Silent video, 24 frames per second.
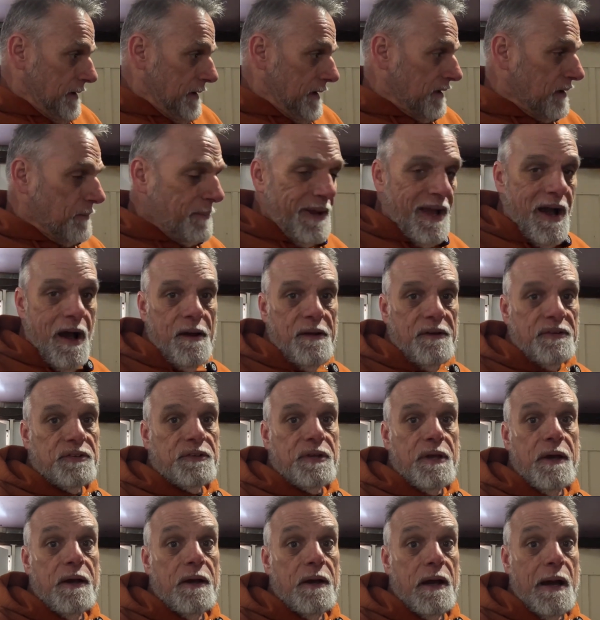And to be honest,
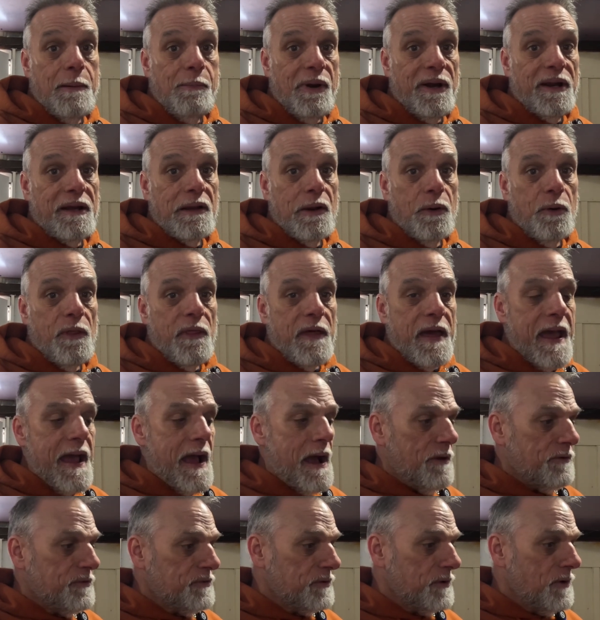I'm ready to go to the
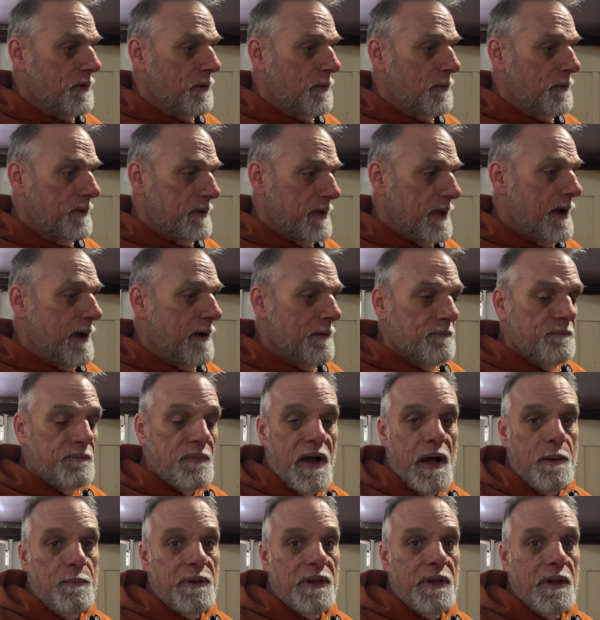house. So yeah,
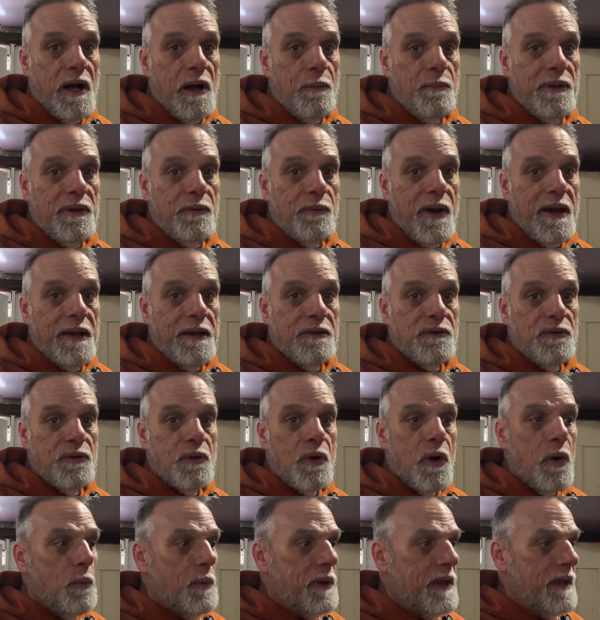I'll be ready to
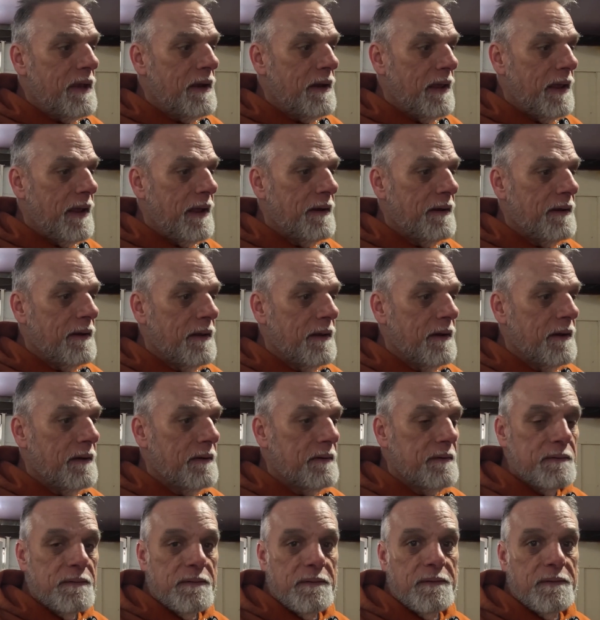go in and
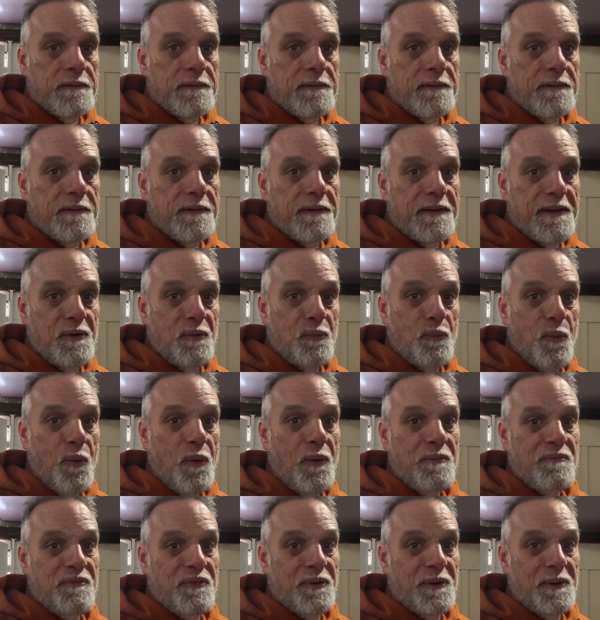get
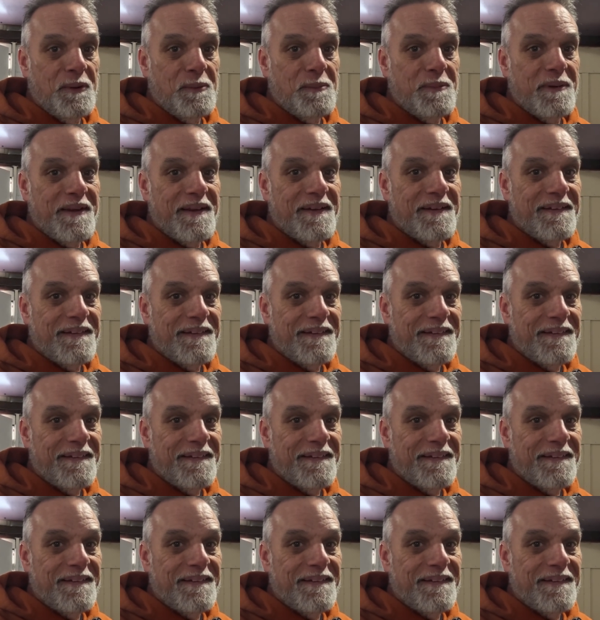warm for a little bit.